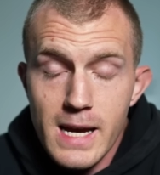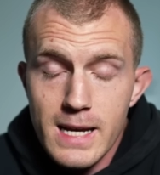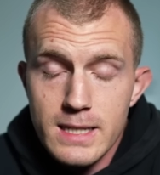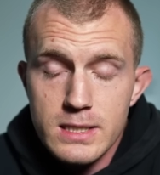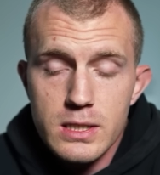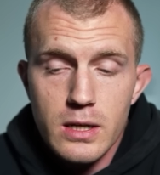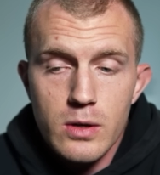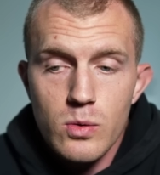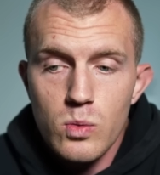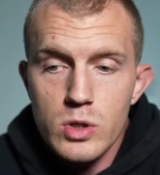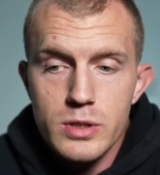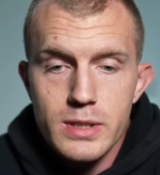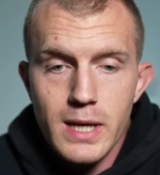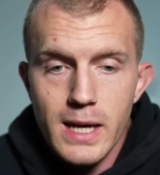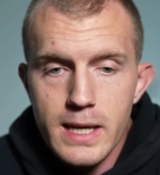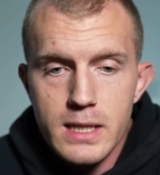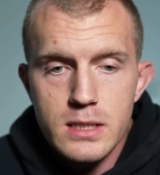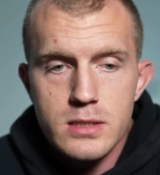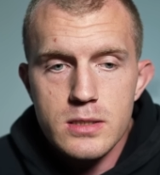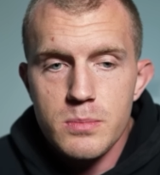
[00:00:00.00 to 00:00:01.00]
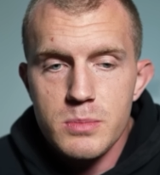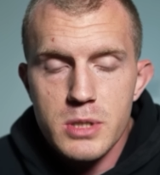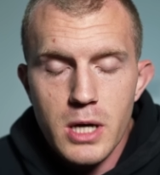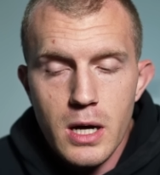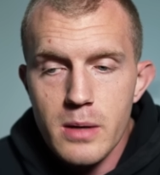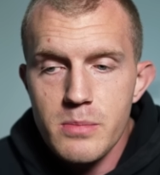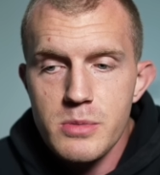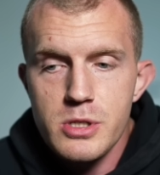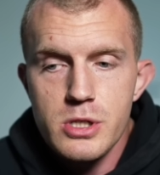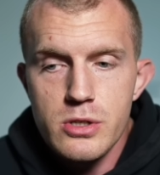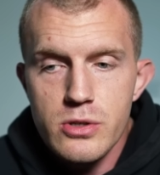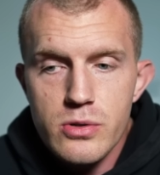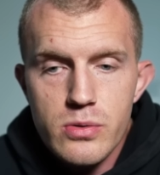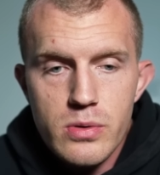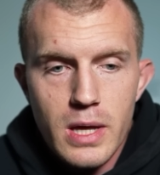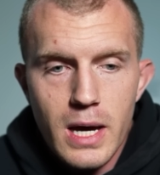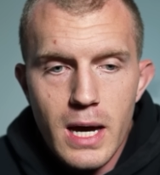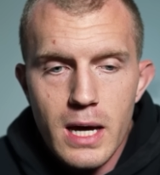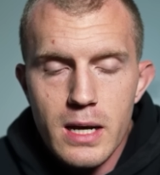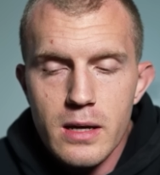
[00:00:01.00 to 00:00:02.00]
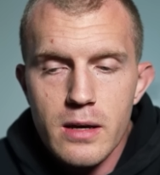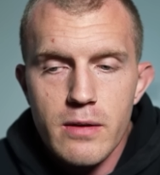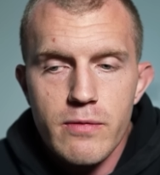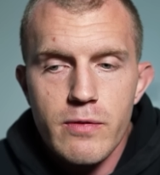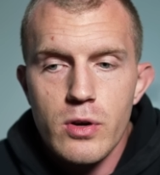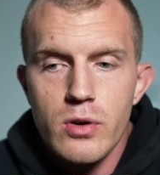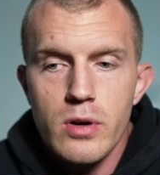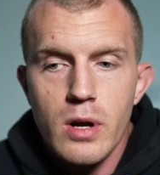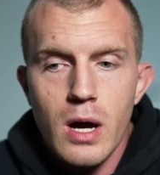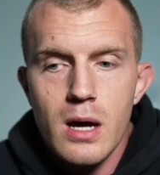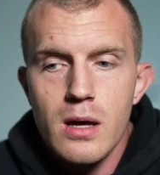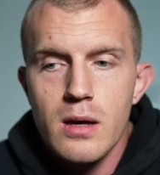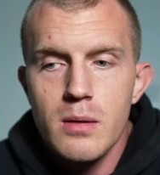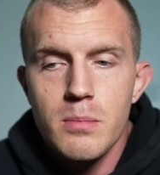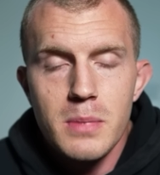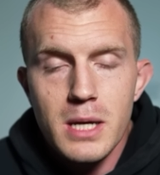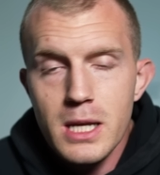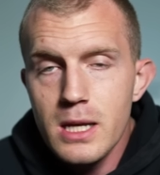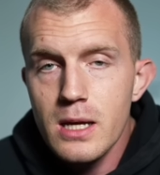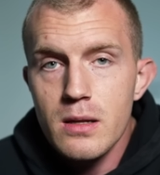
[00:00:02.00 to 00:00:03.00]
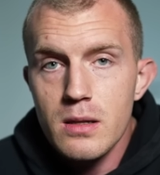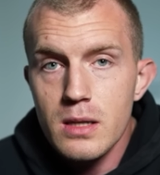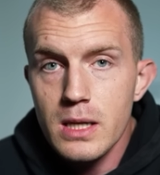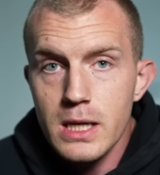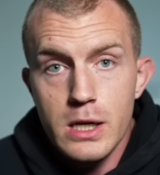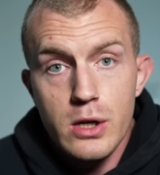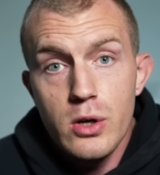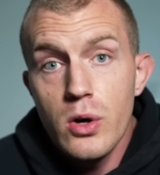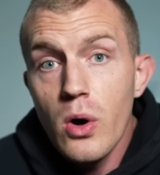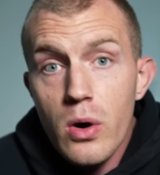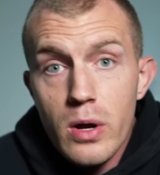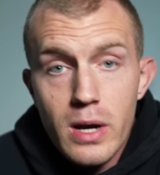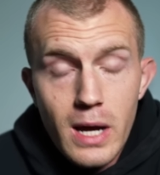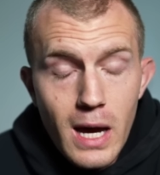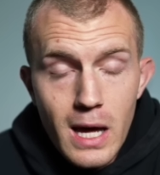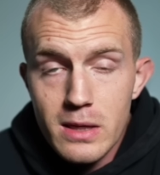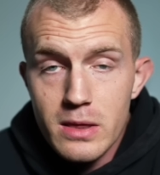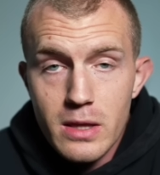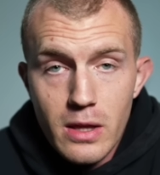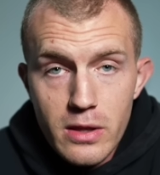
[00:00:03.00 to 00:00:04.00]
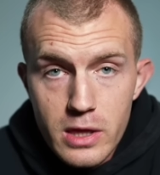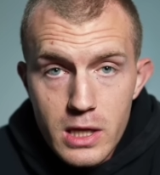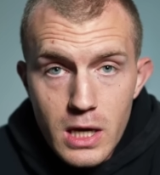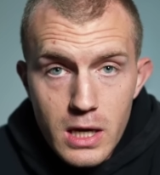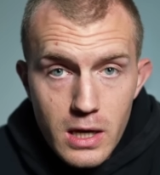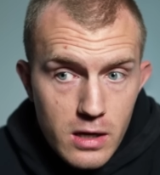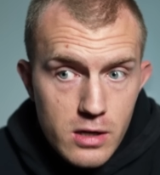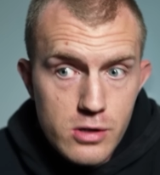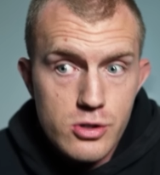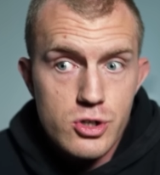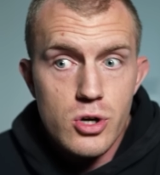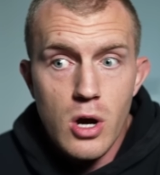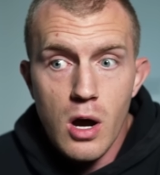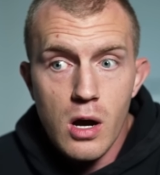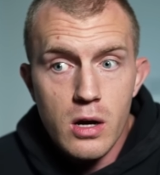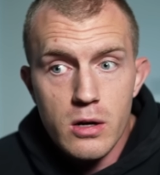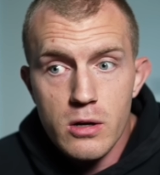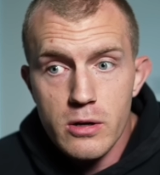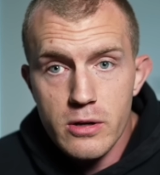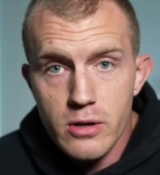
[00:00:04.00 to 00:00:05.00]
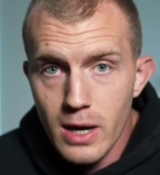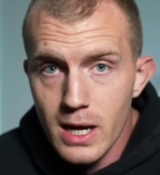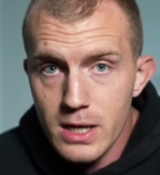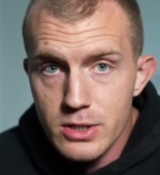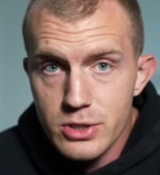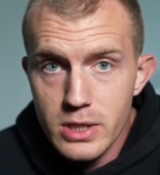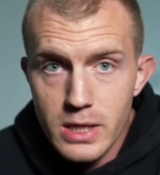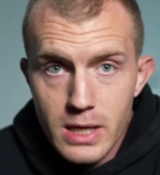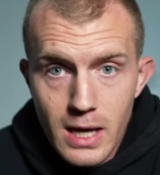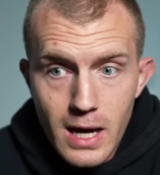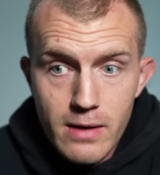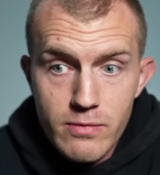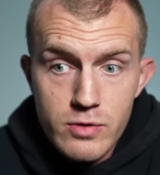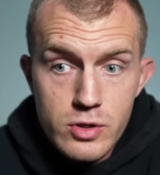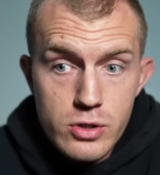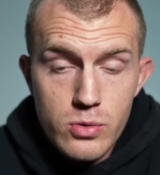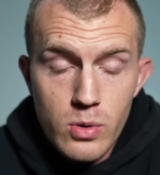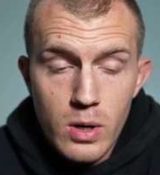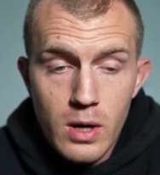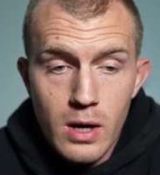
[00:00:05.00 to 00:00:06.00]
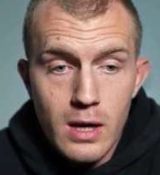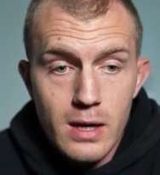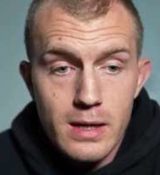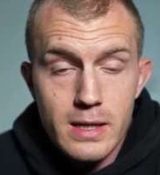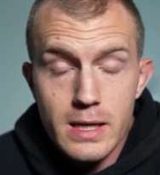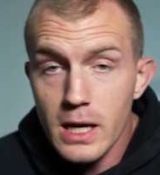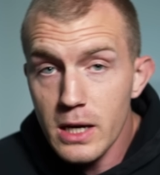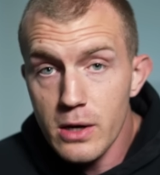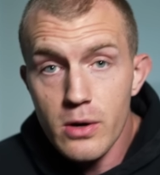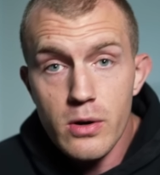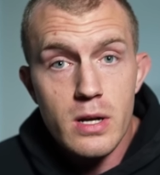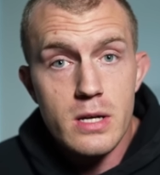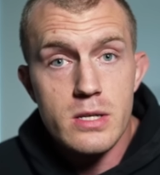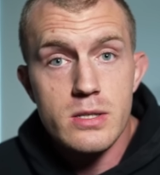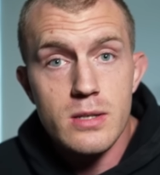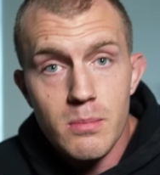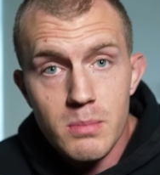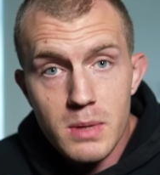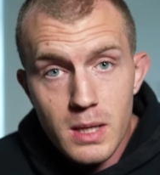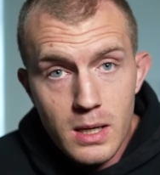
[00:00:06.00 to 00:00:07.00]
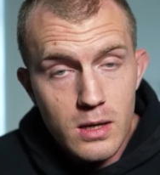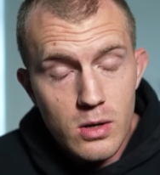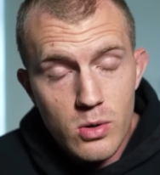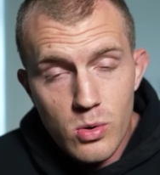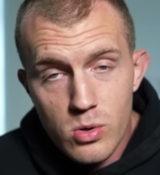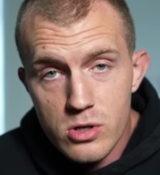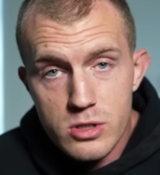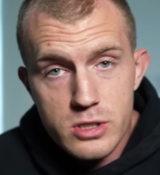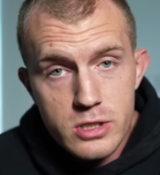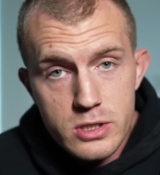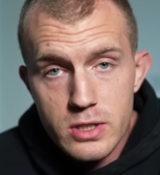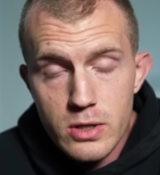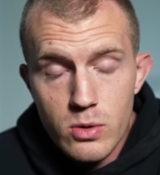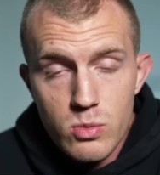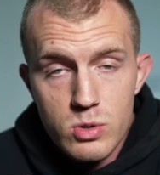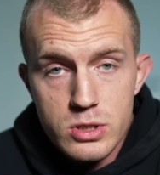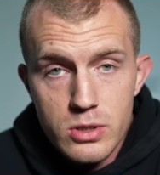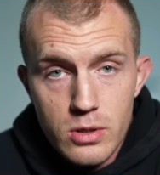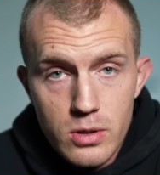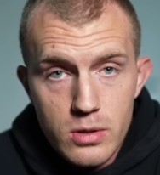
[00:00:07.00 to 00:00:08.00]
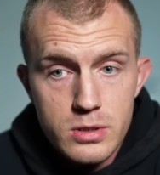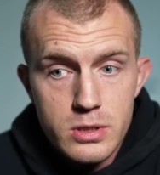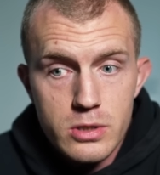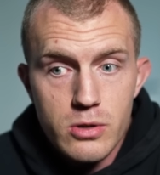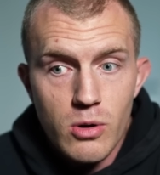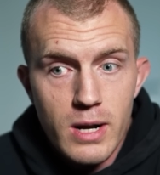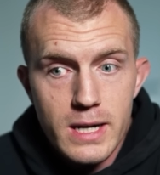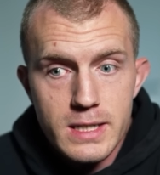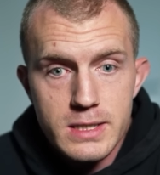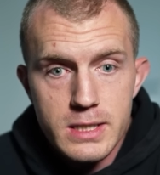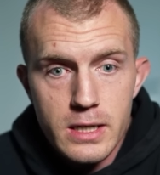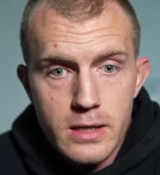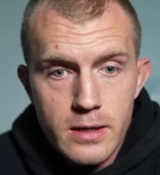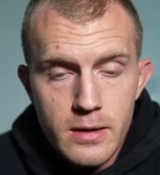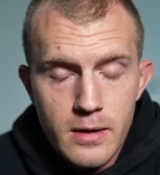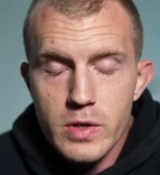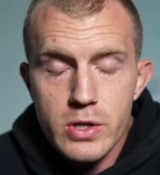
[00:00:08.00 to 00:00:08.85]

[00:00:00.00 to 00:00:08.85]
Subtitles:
yes, it will take some time to do that if you're not immediately good at the thing. Shocker, you actually have to get good at something in order to see results. Crazy.